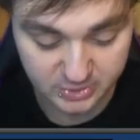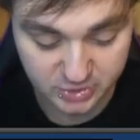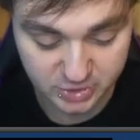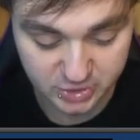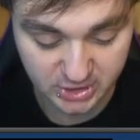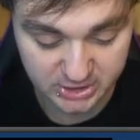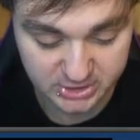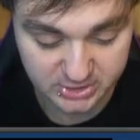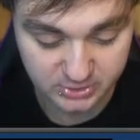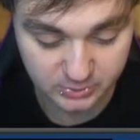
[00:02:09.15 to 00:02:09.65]

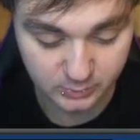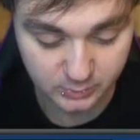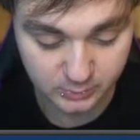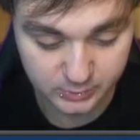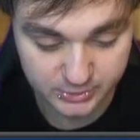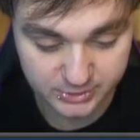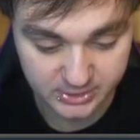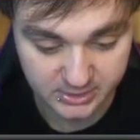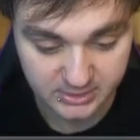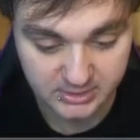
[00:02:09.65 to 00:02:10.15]

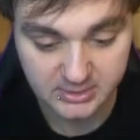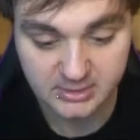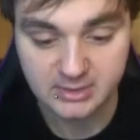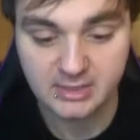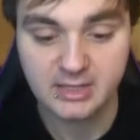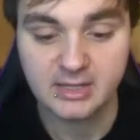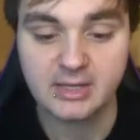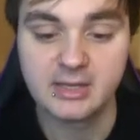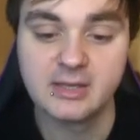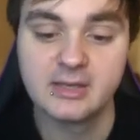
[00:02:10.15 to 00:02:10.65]
chesticles.
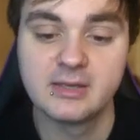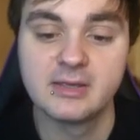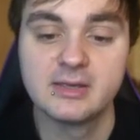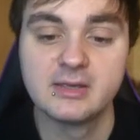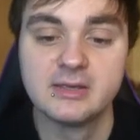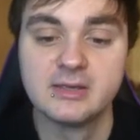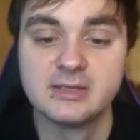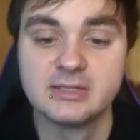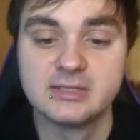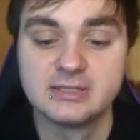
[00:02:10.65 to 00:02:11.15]

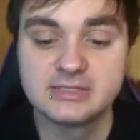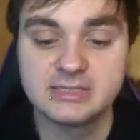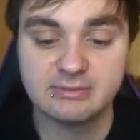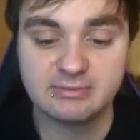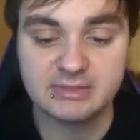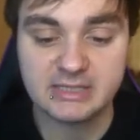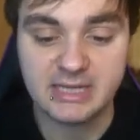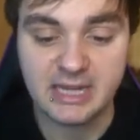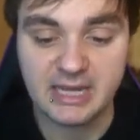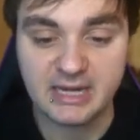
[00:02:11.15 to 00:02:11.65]
See if
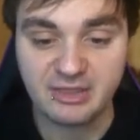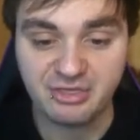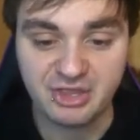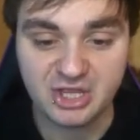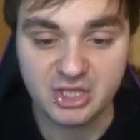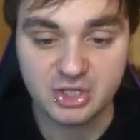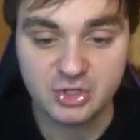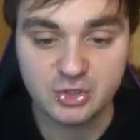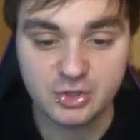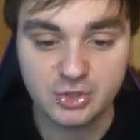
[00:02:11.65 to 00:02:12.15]
we can get
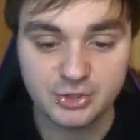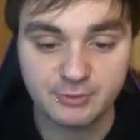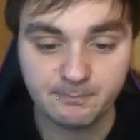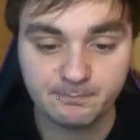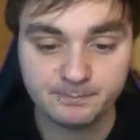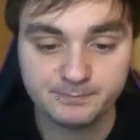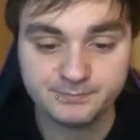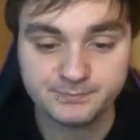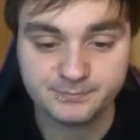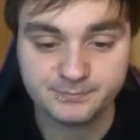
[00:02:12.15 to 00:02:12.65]
anything good.